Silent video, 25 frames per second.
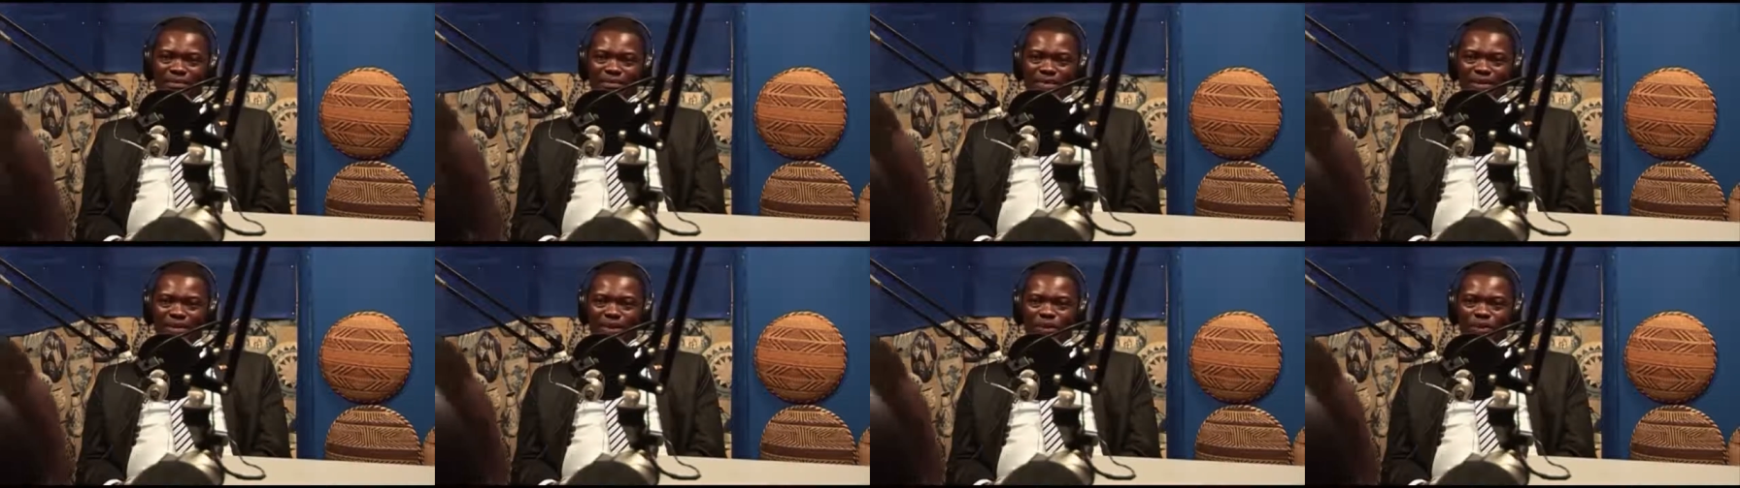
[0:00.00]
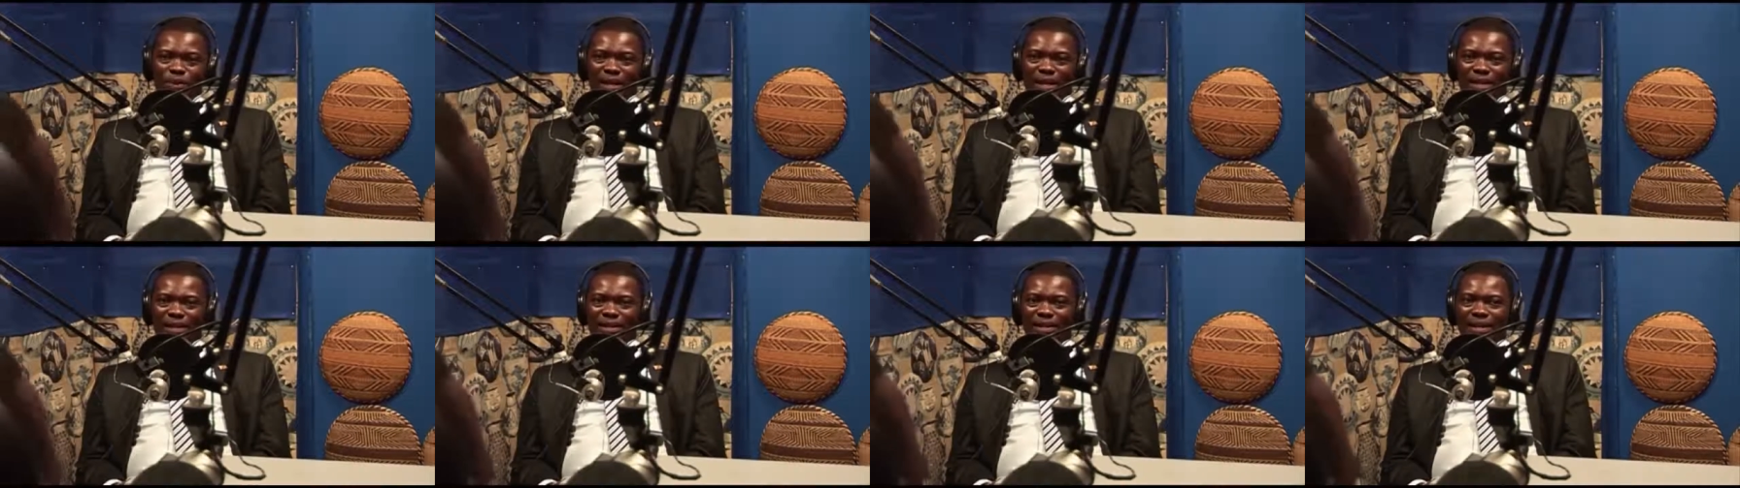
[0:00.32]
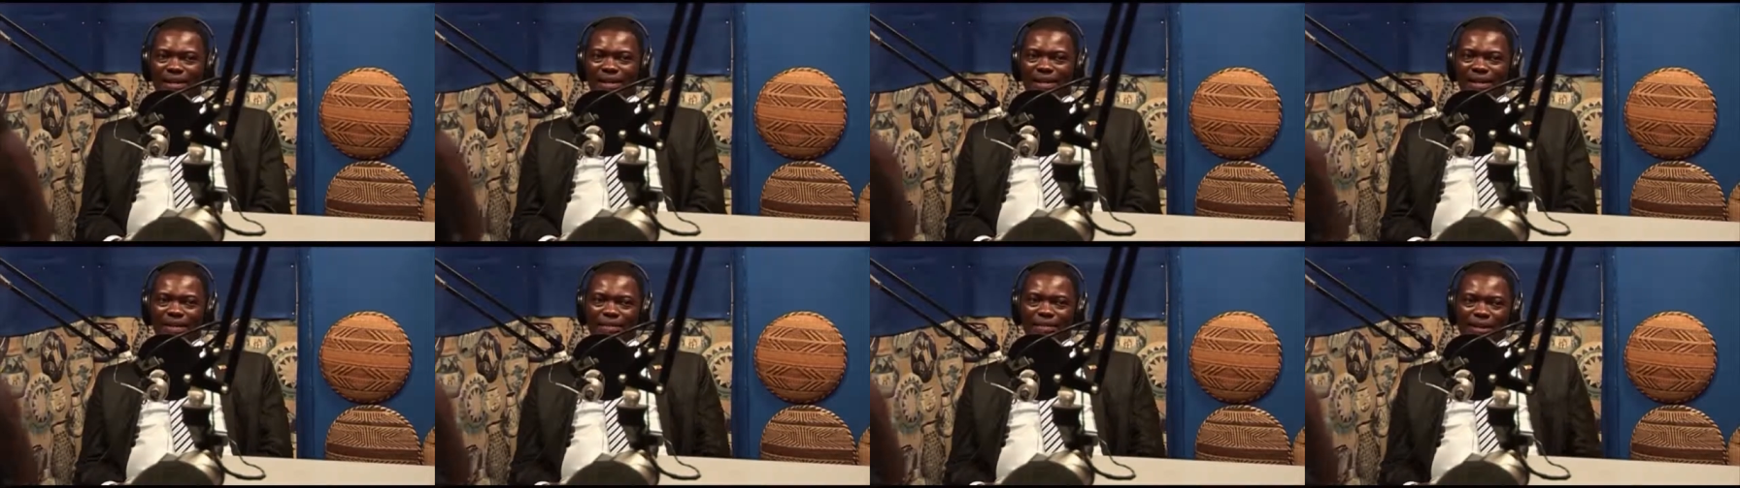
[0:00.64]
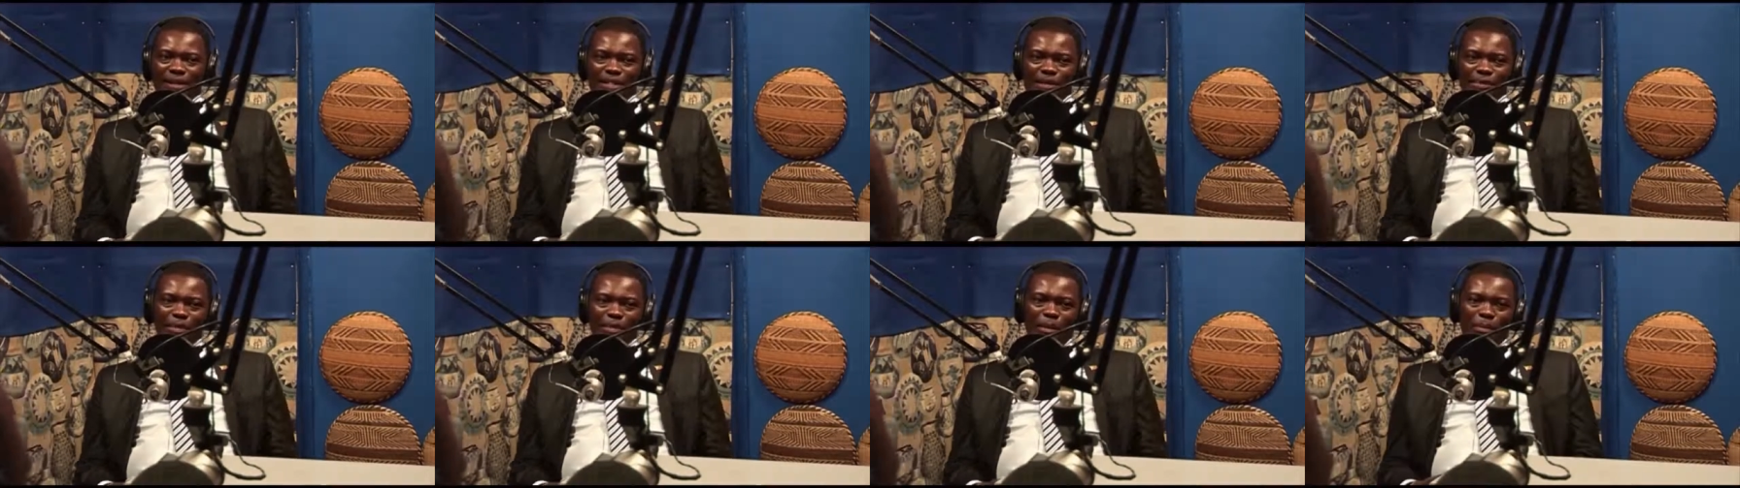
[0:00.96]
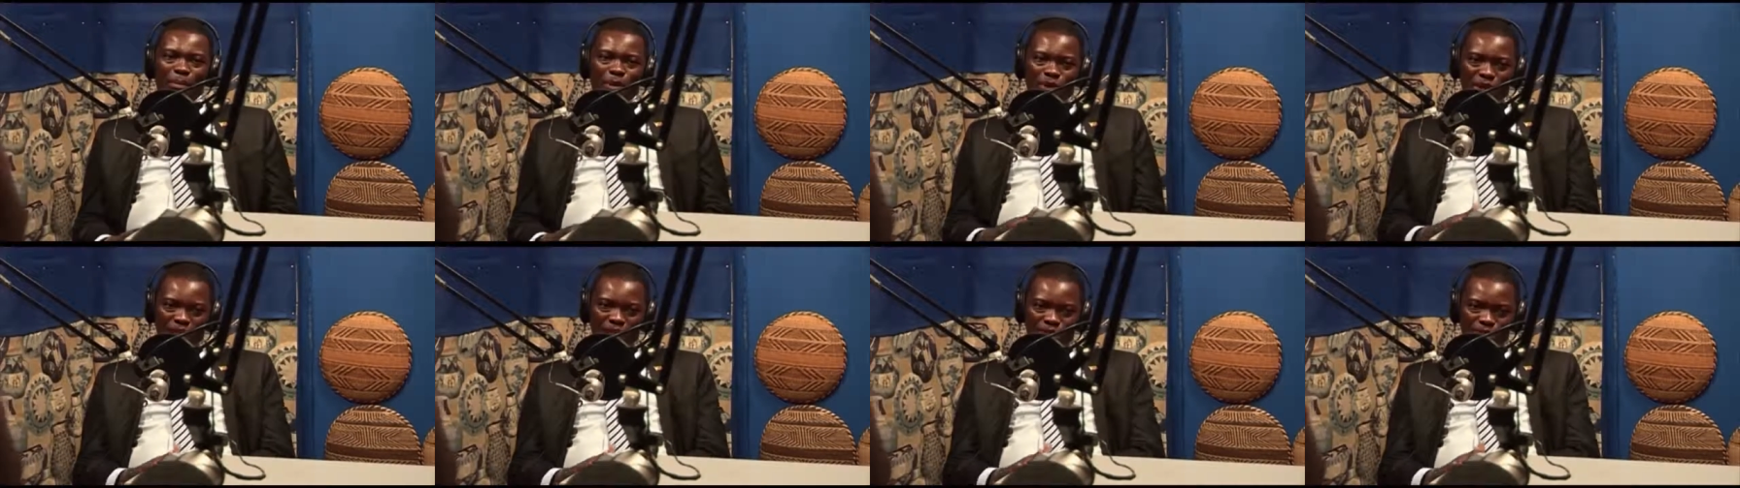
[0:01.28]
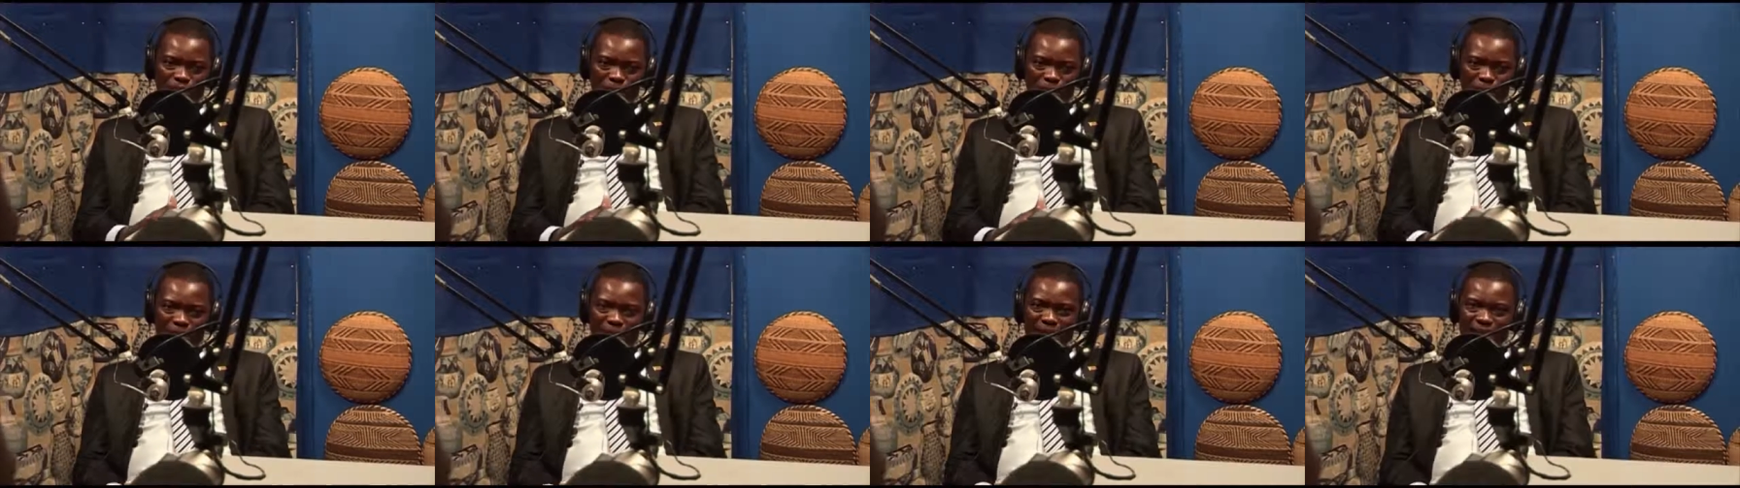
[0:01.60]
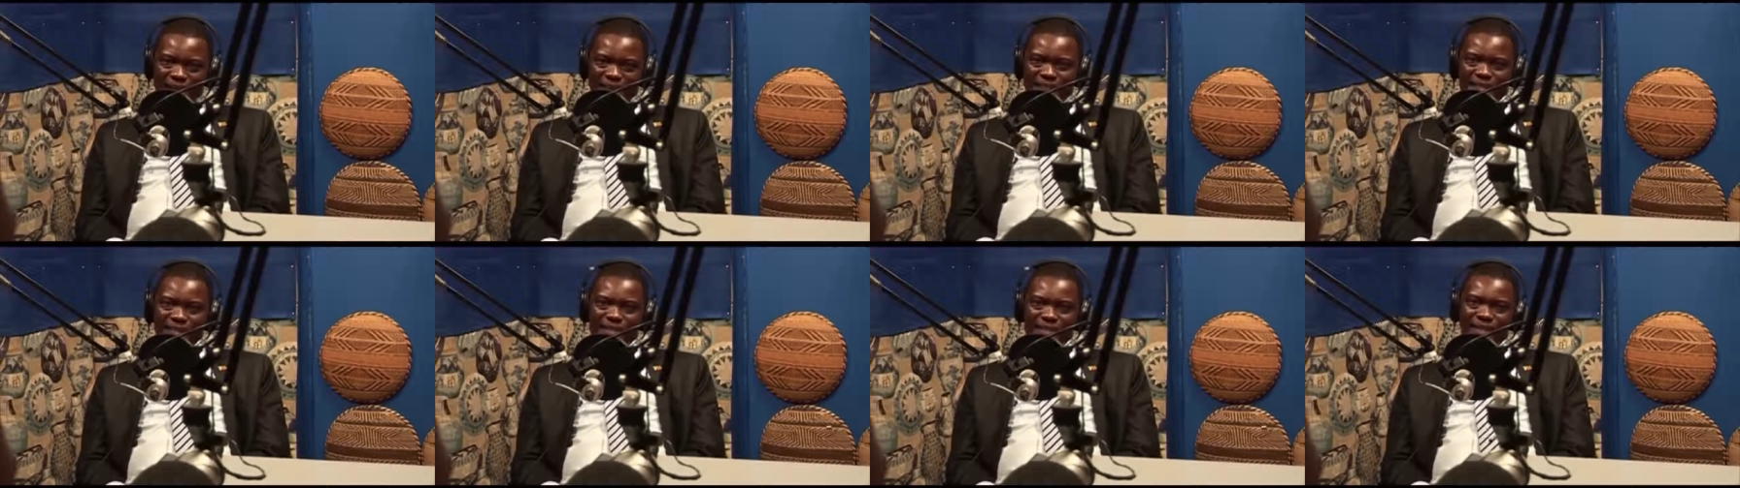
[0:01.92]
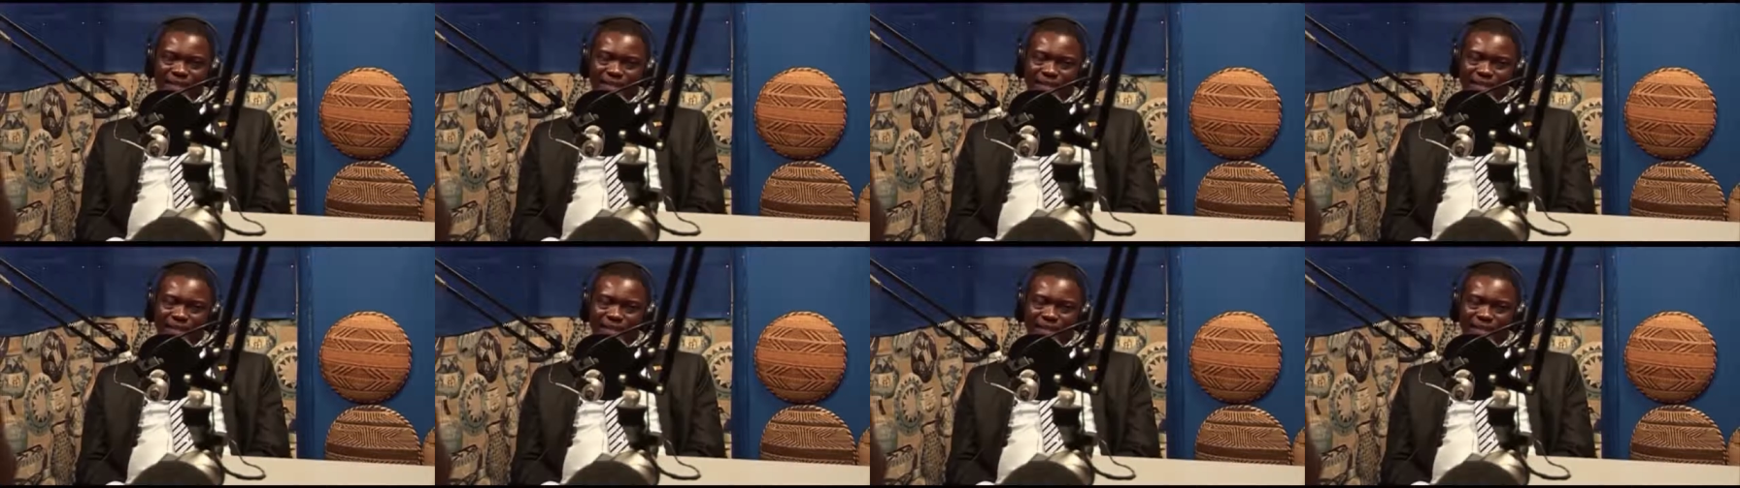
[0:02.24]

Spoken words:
Zimbabwe Lawyers for Human Rights,